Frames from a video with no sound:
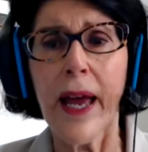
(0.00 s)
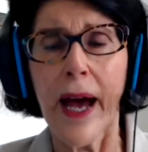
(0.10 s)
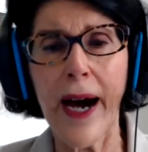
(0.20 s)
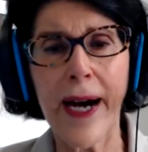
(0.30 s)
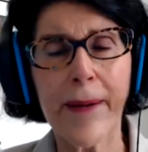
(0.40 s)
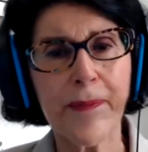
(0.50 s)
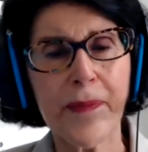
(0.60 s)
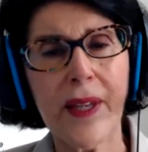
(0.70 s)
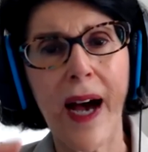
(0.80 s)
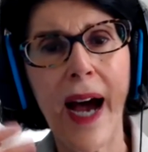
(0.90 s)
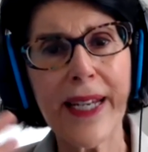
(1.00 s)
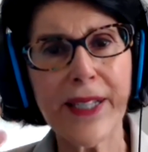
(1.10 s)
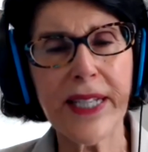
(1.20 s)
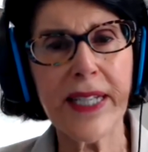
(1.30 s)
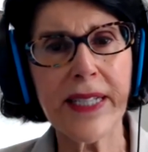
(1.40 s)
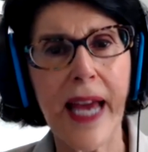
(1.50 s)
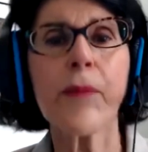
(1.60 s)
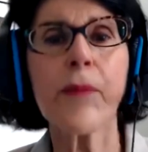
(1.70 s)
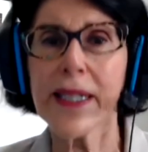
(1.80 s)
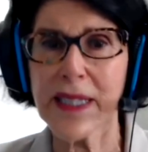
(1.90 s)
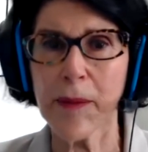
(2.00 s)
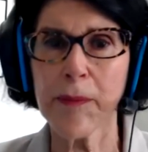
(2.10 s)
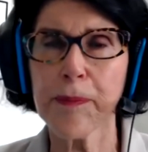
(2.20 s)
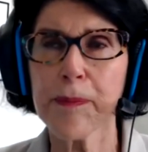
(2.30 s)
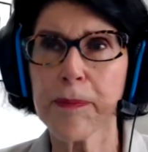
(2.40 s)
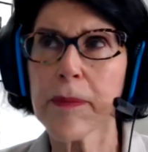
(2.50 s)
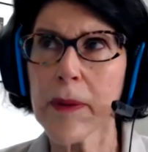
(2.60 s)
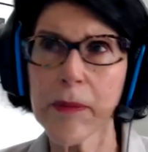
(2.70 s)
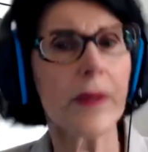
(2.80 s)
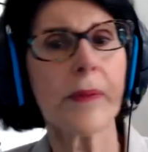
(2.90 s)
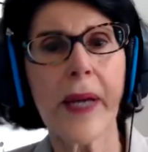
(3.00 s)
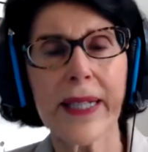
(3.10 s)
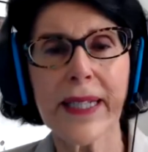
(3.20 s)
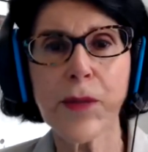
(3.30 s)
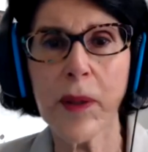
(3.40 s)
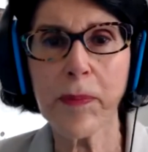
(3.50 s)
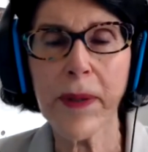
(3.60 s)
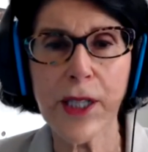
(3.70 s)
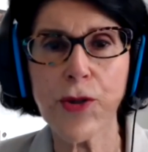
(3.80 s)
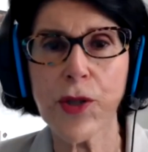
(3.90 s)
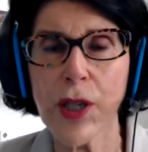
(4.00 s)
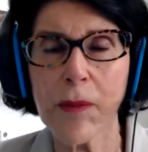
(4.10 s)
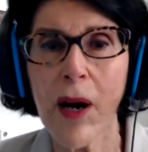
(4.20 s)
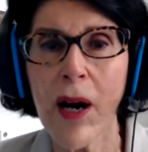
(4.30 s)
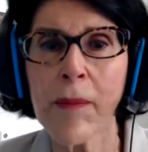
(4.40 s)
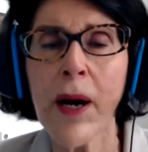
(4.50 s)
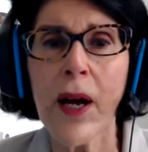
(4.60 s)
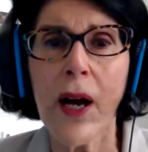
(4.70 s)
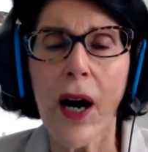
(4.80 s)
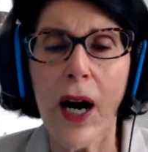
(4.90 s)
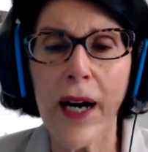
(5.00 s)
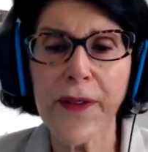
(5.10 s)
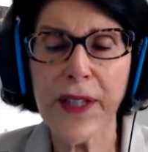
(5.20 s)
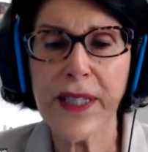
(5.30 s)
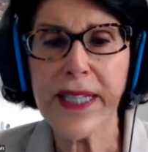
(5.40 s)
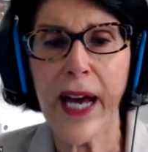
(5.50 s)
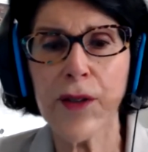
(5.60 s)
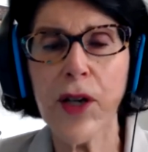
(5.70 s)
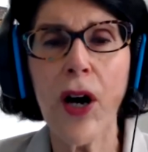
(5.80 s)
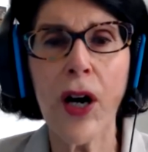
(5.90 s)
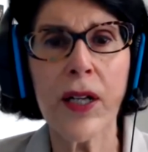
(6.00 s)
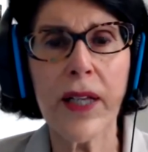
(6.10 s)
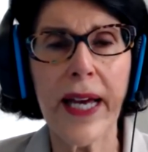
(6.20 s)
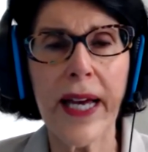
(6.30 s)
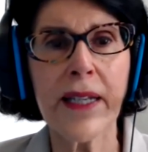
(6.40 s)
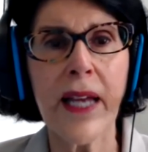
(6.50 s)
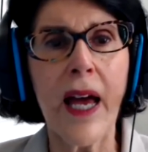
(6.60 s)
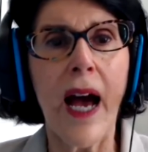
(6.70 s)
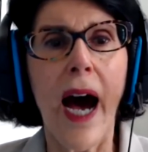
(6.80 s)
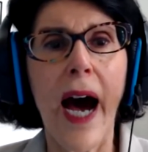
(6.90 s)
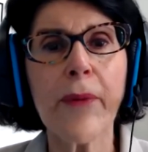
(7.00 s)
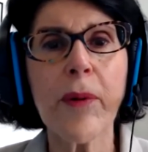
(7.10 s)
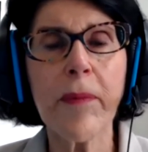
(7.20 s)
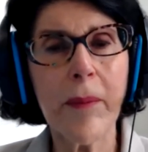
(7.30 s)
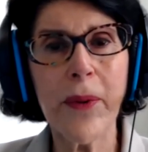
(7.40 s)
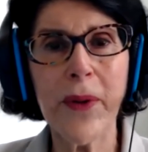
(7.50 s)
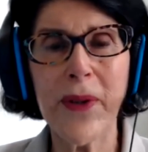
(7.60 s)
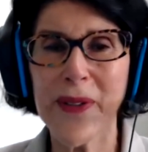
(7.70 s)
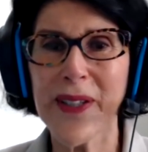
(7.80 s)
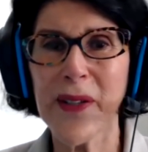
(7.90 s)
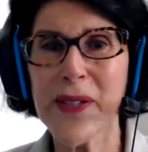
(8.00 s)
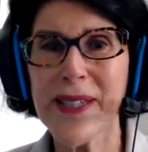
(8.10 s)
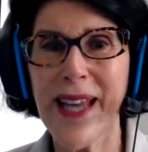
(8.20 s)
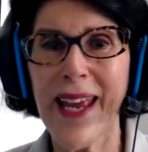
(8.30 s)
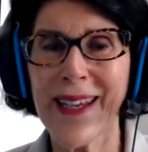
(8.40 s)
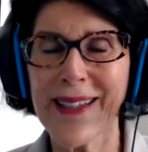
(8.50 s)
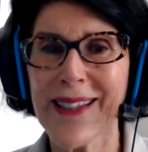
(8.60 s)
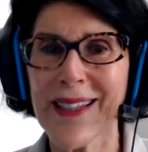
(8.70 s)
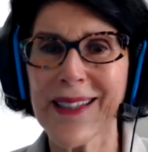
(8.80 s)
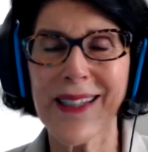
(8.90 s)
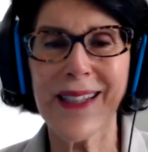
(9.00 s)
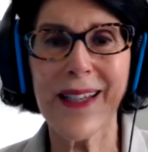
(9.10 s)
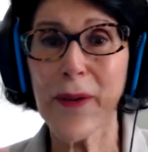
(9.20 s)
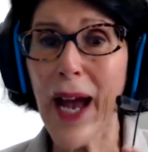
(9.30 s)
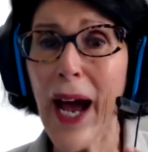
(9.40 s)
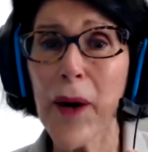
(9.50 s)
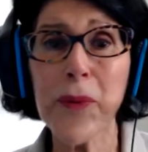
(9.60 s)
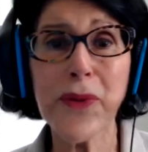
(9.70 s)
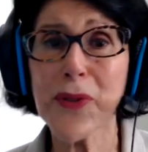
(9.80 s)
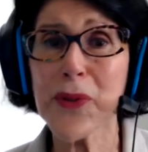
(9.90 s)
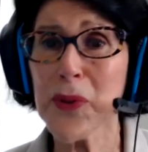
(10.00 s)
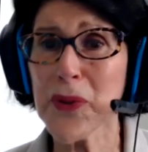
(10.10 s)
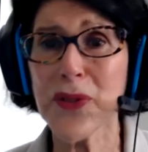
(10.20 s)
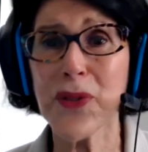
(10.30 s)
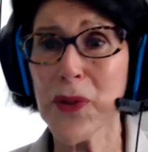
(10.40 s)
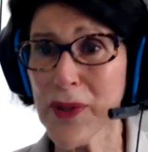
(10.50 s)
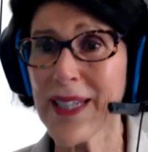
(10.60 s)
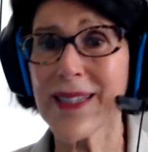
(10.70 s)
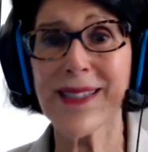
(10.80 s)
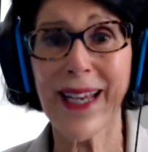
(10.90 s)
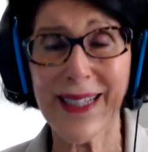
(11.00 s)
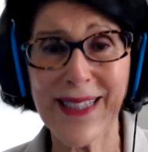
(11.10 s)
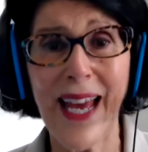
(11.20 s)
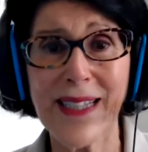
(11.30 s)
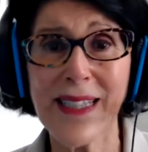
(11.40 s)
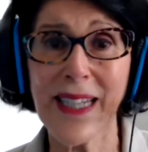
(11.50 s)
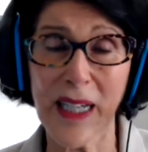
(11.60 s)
I did, and I believe we had at least one pediatrician mom on the town hall, and I remember, saying that how will schools do things like testing?